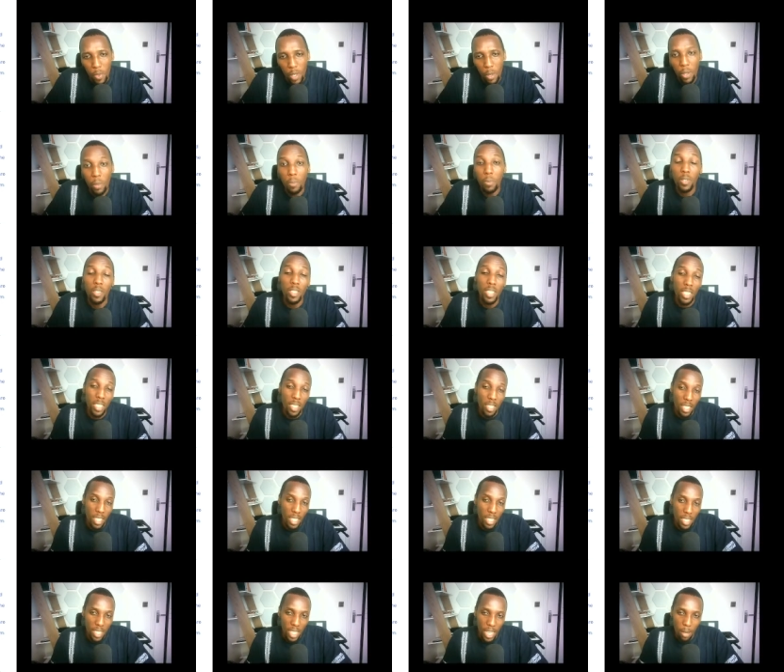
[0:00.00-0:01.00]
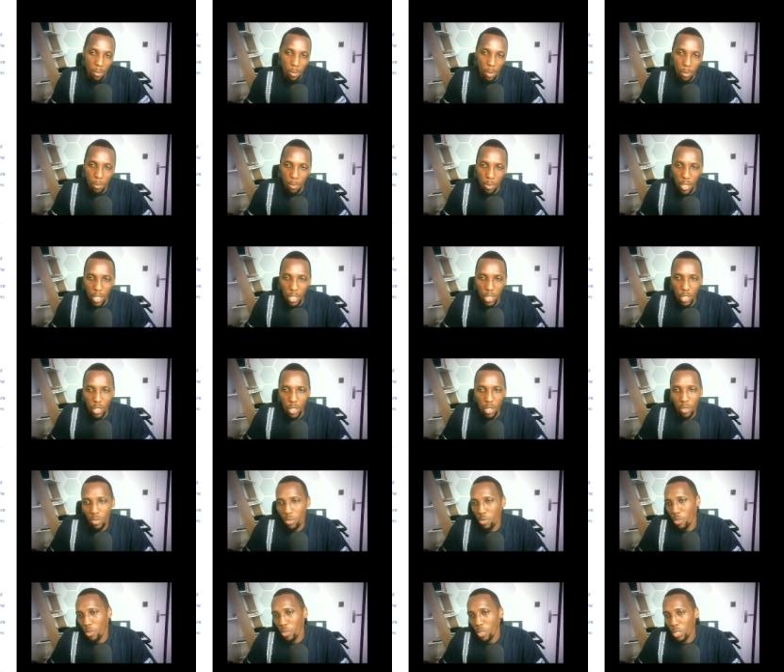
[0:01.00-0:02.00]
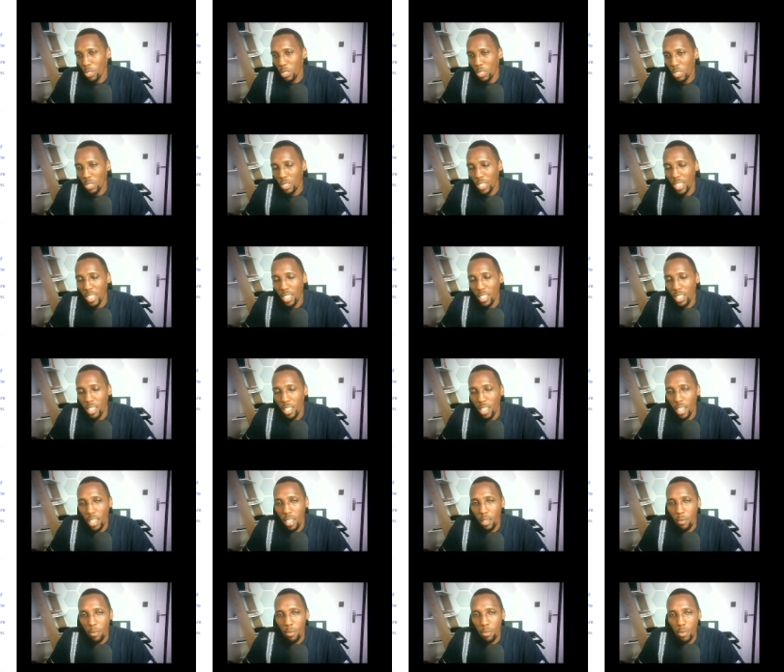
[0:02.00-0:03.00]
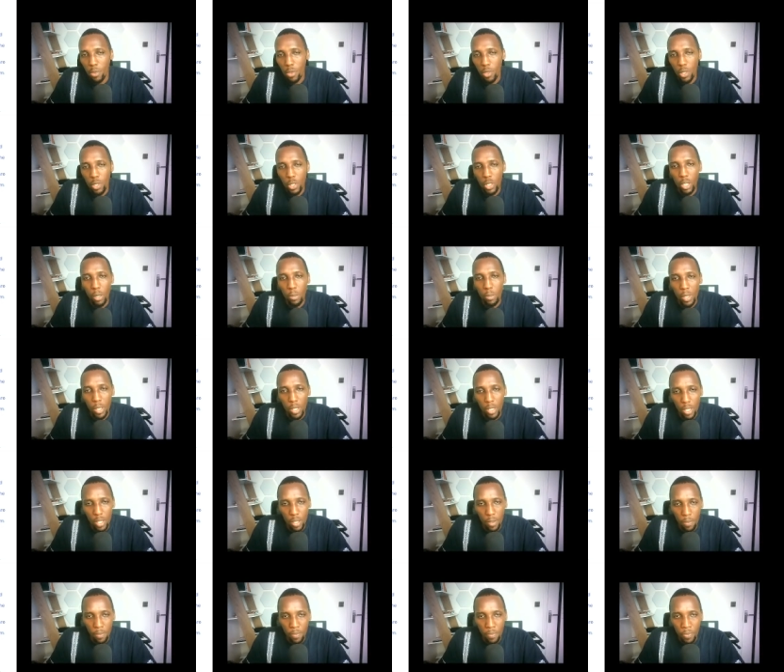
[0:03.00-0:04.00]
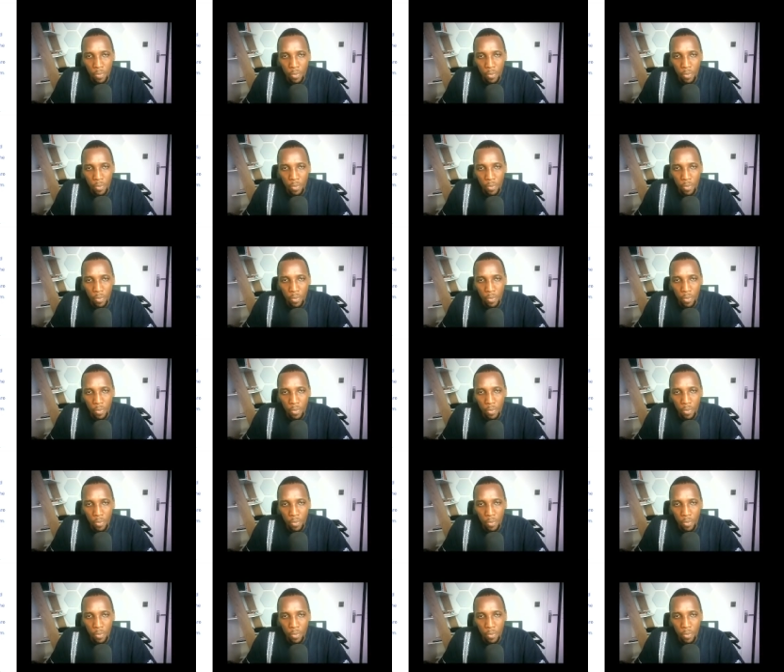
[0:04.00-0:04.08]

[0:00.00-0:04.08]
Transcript: represent the entire population of grocery shoppers.